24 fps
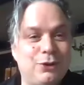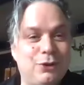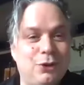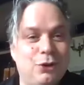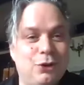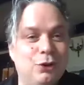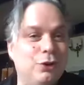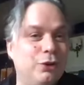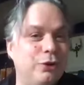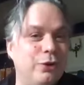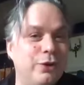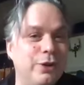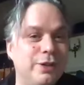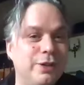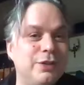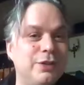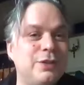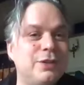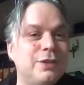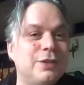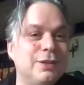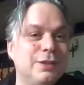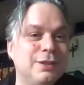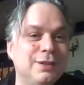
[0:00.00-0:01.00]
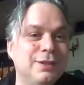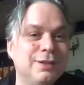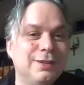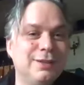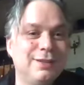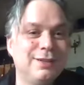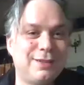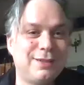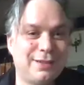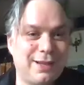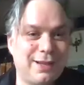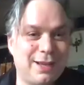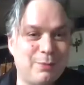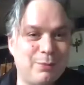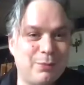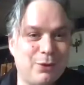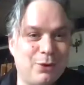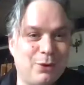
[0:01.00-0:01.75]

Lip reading: colour is to get me